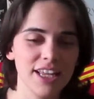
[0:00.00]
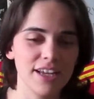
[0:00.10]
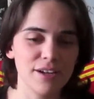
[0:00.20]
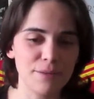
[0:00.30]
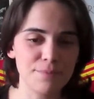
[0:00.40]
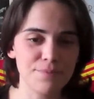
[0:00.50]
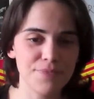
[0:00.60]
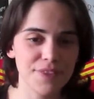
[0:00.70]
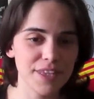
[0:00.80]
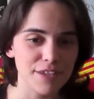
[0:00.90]
Um,
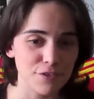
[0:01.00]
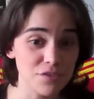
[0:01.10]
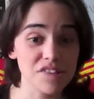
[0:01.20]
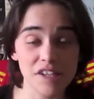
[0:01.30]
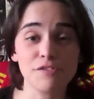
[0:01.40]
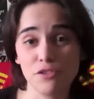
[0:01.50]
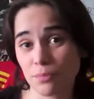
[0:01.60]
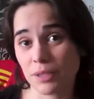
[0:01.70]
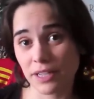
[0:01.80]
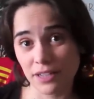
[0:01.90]
if you see, if you've
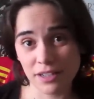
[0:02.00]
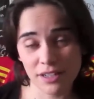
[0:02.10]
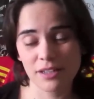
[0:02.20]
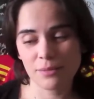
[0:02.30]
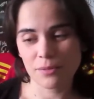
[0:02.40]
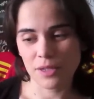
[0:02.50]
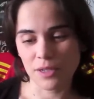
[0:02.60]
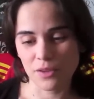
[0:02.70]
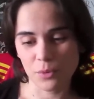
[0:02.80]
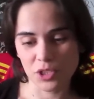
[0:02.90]
played
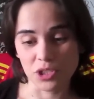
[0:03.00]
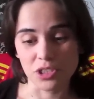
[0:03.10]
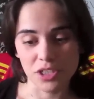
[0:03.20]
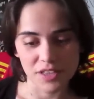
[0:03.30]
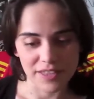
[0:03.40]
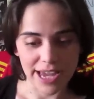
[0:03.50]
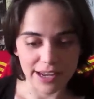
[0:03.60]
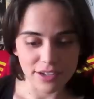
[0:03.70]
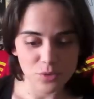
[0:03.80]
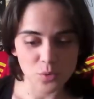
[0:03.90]
uh, The Witcher,
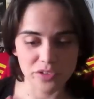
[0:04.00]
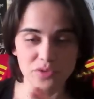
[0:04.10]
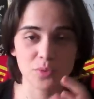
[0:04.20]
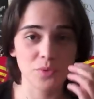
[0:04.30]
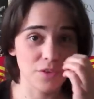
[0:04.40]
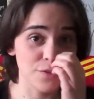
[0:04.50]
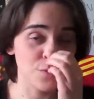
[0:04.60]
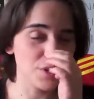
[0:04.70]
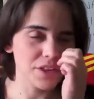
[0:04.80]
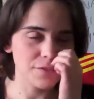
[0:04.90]
that was the,
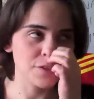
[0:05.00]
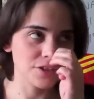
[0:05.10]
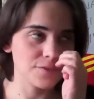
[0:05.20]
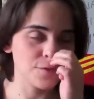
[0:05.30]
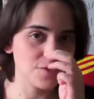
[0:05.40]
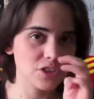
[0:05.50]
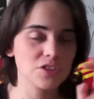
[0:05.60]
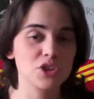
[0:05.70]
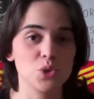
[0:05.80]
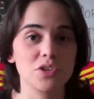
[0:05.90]
one of the
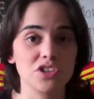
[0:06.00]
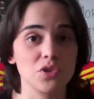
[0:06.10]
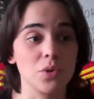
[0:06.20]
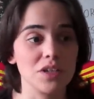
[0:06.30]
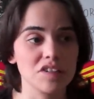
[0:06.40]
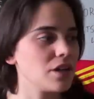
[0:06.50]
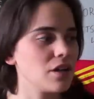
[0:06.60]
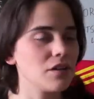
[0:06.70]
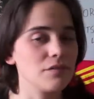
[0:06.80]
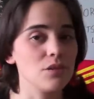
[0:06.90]
first short stories
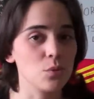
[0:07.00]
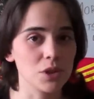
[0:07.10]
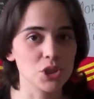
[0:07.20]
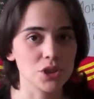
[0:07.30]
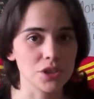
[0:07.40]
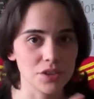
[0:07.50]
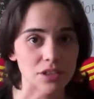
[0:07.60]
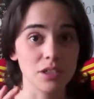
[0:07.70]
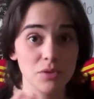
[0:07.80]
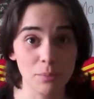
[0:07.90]
of The Witcher,
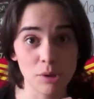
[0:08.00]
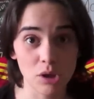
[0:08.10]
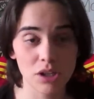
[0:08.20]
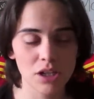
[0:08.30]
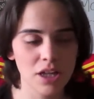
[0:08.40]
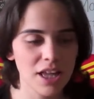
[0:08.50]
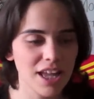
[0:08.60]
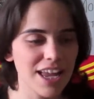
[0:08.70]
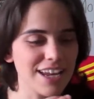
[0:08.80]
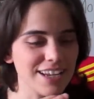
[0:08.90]
the, the book,
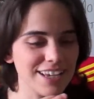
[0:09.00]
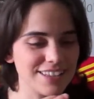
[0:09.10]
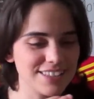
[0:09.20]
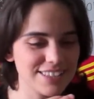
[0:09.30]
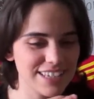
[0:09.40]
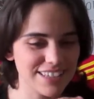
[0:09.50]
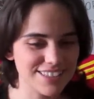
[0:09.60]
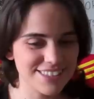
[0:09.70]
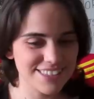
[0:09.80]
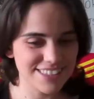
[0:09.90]
and it's
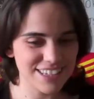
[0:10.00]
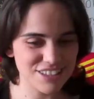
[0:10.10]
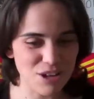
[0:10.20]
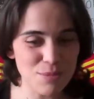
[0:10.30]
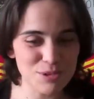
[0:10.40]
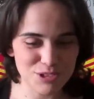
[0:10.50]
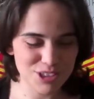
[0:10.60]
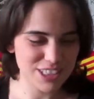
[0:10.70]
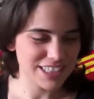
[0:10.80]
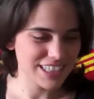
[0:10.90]
it's it's
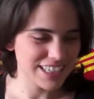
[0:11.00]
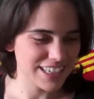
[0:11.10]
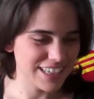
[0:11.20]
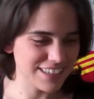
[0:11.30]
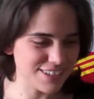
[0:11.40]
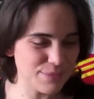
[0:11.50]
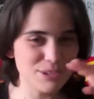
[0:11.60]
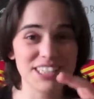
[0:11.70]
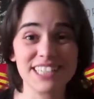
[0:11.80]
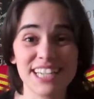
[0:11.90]
almost it's
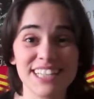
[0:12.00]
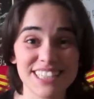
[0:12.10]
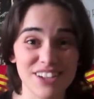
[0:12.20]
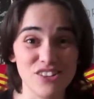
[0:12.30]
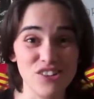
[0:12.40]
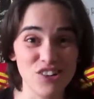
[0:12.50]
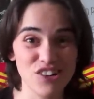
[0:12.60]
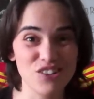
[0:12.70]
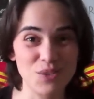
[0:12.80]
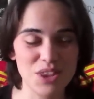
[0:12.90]
almost identical
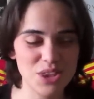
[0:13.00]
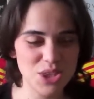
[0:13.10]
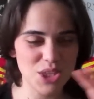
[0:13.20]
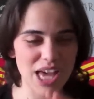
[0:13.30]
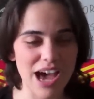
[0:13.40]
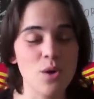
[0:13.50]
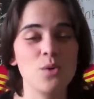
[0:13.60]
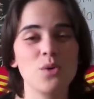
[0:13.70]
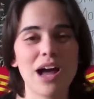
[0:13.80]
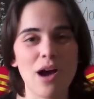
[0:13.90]
with
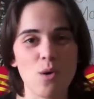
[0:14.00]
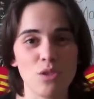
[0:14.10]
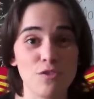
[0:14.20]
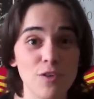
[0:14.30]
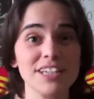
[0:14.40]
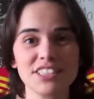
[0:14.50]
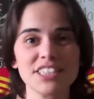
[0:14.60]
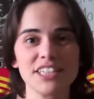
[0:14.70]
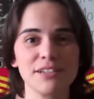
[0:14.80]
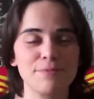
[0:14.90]
how how the fight
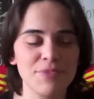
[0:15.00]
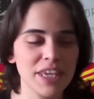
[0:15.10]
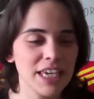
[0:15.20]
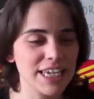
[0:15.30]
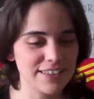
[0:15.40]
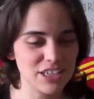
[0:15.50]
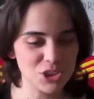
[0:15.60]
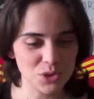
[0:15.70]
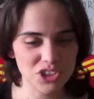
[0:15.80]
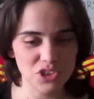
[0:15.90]
scene in that
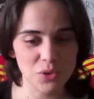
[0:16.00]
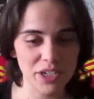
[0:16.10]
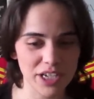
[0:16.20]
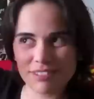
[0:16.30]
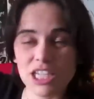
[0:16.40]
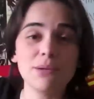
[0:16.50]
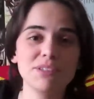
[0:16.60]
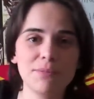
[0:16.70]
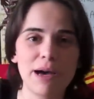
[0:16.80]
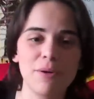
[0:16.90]
short story
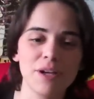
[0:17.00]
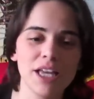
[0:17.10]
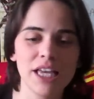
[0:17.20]
comes about,